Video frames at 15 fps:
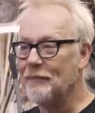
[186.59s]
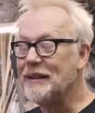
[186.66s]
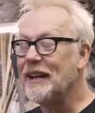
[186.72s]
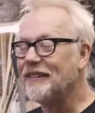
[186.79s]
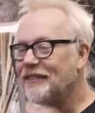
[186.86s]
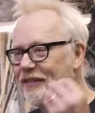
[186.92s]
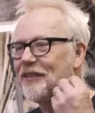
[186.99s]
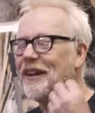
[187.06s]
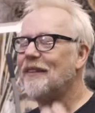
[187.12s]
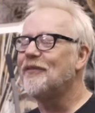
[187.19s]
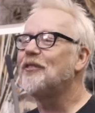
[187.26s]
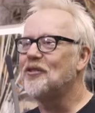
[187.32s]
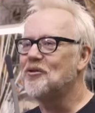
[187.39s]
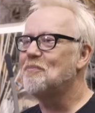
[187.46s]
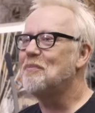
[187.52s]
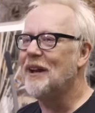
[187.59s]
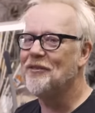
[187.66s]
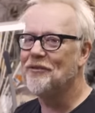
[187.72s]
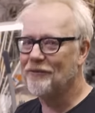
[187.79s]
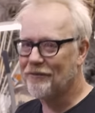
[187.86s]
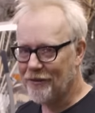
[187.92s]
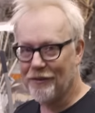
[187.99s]
I mean, I still have such a
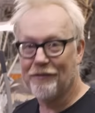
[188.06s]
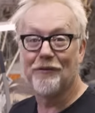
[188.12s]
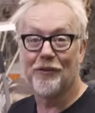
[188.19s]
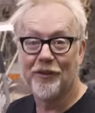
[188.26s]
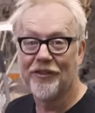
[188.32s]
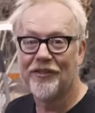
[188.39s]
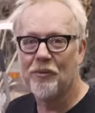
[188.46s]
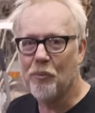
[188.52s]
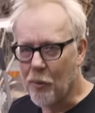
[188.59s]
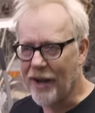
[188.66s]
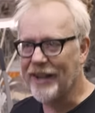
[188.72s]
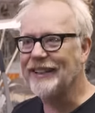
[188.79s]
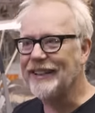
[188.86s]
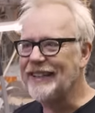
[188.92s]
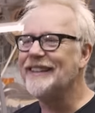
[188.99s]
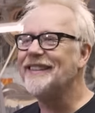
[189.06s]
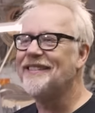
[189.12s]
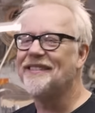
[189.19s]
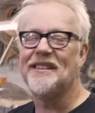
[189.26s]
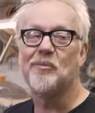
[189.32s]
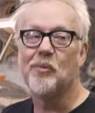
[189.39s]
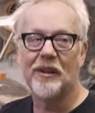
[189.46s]
penchant for the first white E D
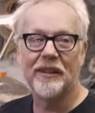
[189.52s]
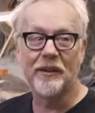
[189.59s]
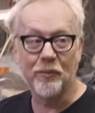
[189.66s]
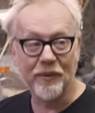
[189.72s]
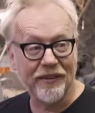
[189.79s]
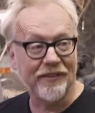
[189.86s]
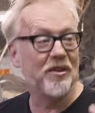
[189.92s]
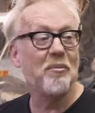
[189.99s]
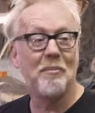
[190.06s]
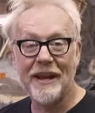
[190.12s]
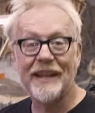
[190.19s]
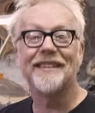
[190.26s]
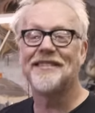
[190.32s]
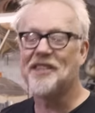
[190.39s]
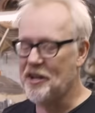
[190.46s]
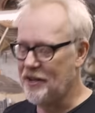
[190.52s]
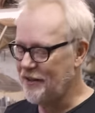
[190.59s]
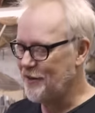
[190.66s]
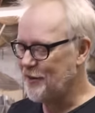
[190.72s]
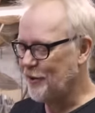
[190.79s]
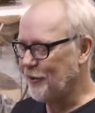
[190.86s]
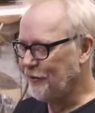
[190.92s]
C one, and we still make a ton
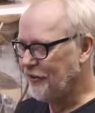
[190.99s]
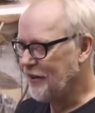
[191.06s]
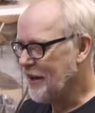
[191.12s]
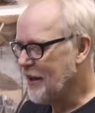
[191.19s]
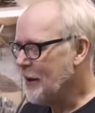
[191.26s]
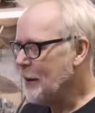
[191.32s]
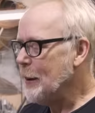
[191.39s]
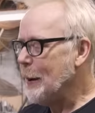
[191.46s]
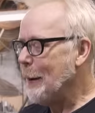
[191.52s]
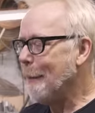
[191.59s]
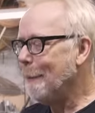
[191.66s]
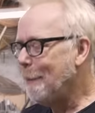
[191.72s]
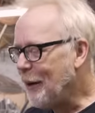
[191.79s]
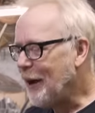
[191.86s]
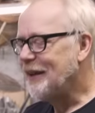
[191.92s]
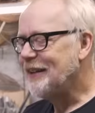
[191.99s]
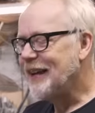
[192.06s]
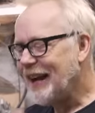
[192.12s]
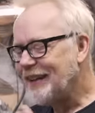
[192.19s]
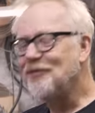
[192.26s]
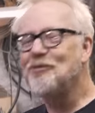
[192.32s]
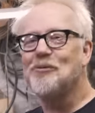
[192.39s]
of those. But
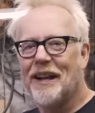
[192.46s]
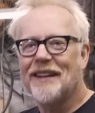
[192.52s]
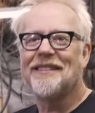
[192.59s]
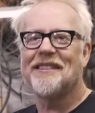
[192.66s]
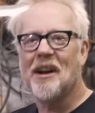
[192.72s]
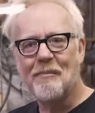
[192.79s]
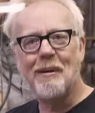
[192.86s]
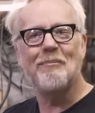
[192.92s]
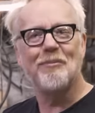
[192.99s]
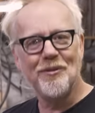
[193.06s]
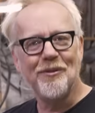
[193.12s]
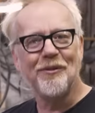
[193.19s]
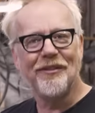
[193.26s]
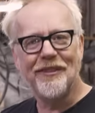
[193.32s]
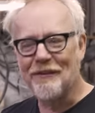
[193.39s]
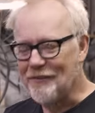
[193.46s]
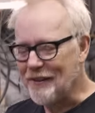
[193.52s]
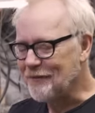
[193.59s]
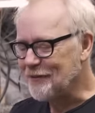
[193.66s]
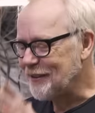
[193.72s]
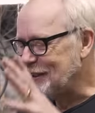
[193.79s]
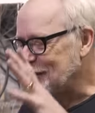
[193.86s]
I do like to come up with new stuff
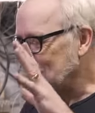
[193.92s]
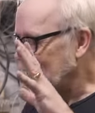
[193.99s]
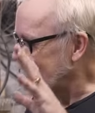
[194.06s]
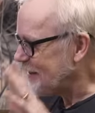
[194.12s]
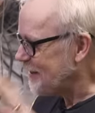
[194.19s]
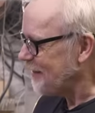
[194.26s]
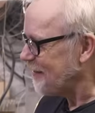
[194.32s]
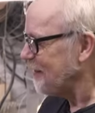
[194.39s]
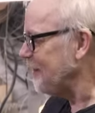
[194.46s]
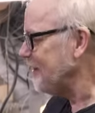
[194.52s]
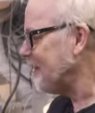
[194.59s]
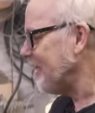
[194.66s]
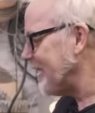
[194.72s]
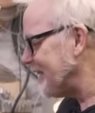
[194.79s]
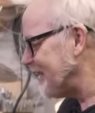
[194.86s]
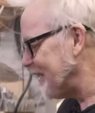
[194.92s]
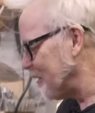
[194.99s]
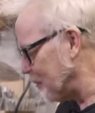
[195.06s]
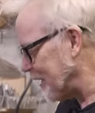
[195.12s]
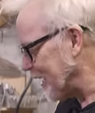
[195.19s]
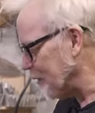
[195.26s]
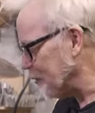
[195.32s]
every year, and this is, I
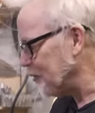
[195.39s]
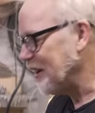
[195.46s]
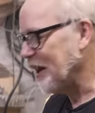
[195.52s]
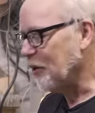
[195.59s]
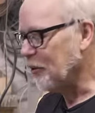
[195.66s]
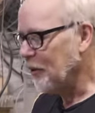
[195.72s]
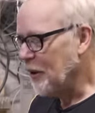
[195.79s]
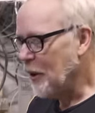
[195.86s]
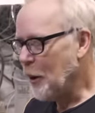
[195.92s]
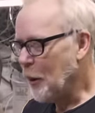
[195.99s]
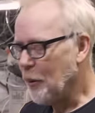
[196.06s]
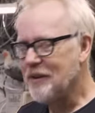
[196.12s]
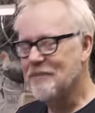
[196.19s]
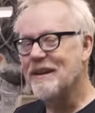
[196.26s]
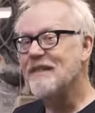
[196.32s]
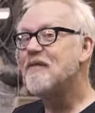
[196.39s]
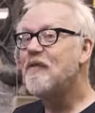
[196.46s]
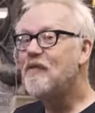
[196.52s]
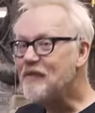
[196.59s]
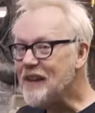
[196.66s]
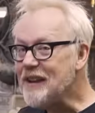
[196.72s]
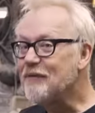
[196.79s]
think, without a doubt, one of my
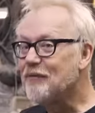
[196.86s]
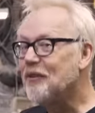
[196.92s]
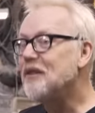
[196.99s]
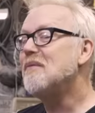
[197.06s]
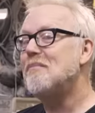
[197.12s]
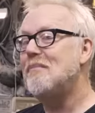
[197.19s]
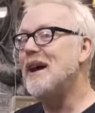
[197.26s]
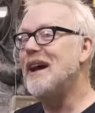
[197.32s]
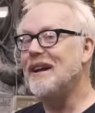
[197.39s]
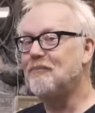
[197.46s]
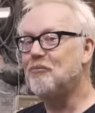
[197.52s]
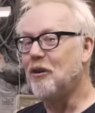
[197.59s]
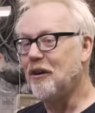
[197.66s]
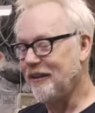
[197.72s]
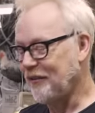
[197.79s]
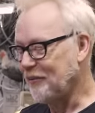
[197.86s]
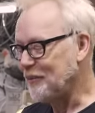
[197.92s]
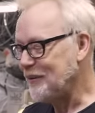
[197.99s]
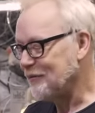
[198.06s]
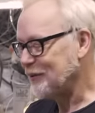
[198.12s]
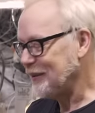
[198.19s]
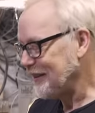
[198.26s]
favorite bag products
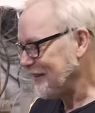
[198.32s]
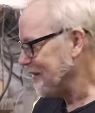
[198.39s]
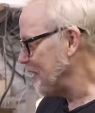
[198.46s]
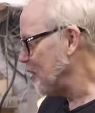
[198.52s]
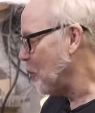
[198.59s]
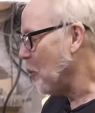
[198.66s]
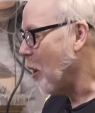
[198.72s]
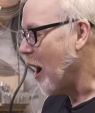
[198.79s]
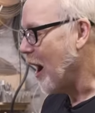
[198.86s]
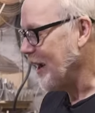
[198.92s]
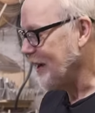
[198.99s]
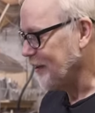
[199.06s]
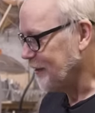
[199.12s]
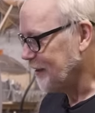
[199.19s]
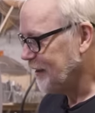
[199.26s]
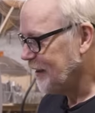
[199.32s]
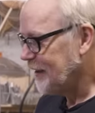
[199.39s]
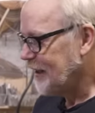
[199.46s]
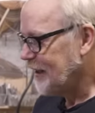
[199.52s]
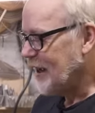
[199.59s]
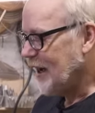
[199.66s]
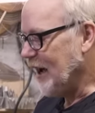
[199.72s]
we've released in a while.
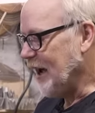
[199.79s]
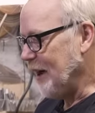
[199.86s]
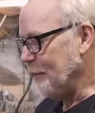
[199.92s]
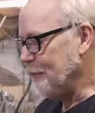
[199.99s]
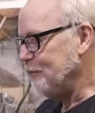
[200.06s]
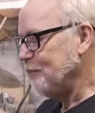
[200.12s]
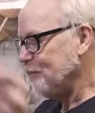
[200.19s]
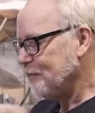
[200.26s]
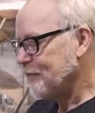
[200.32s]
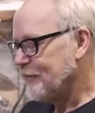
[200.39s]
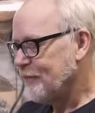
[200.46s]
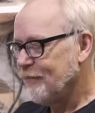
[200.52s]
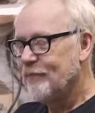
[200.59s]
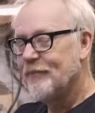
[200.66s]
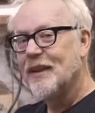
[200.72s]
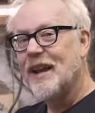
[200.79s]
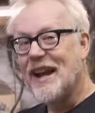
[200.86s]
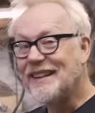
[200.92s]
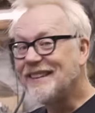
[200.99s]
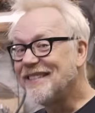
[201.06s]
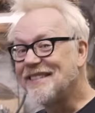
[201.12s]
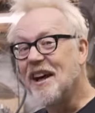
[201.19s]
Um,
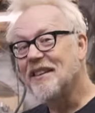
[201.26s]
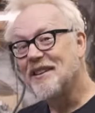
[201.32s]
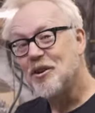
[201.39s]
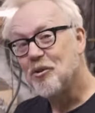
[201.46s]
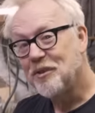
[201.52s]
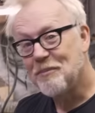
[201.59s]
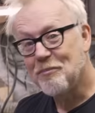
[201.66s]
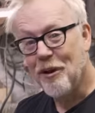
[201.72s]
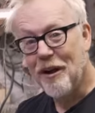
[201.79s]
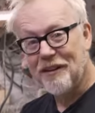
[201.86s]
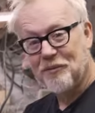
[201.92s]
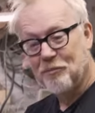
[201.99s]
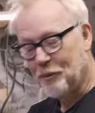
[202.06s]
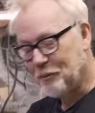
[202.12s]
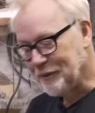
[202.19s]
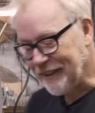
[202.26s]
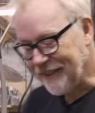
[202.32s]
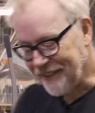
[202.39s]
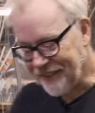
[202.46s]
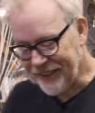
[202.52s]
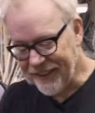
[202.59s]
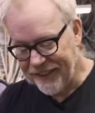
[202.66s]
and it's not the only product we're
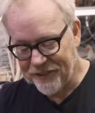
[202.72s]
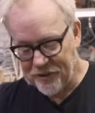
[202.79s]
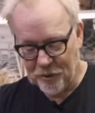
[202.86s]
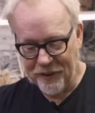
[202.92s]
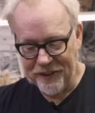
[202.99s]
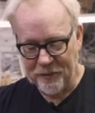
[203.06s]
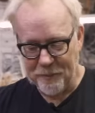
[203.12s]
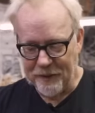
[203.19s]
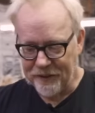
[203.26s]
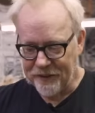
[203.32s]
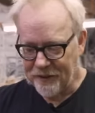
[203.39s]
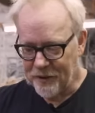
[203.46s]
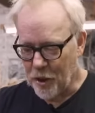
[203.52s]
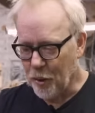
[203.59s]
releasing this Christmas.